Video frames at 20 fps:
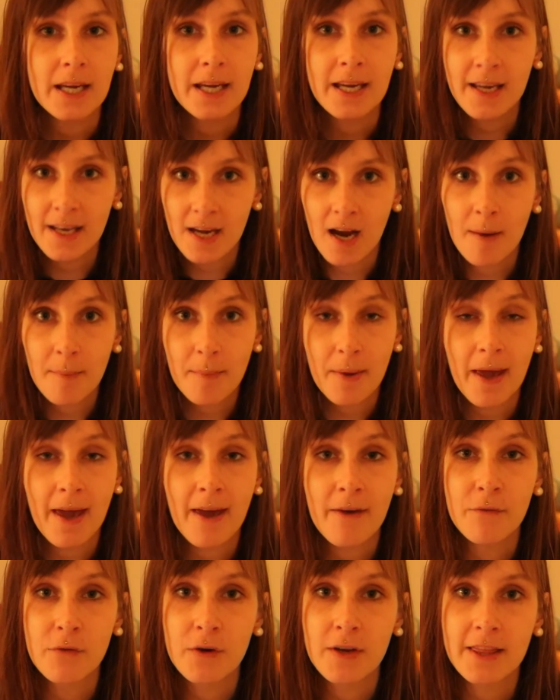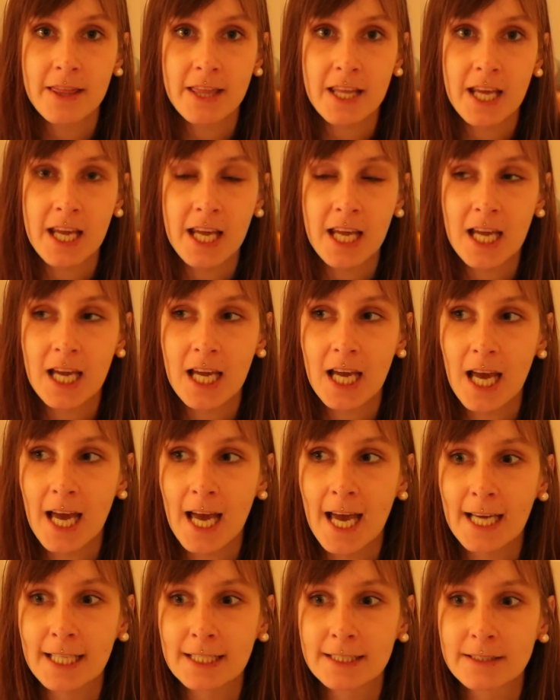eat up everything,
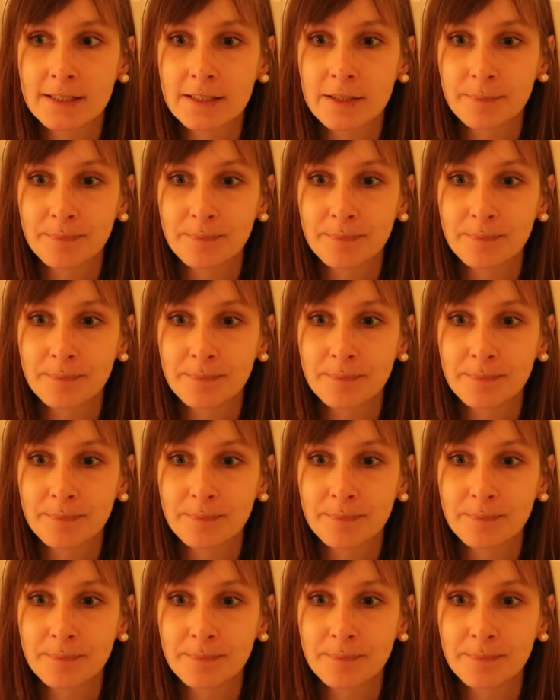and